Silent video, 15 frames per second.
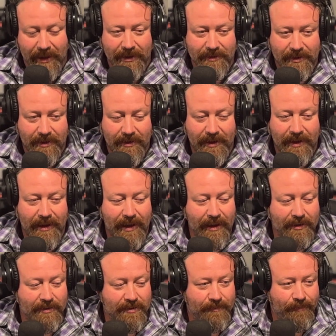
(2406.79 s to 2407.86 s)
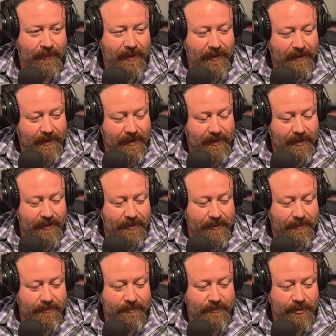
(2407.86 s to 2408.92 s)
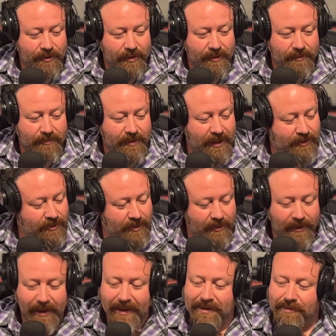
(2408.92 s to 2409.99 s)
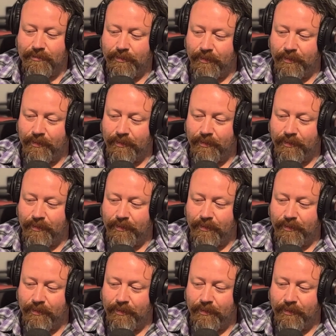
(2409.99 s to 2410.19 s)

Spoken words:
acts and LA acts. So that's our next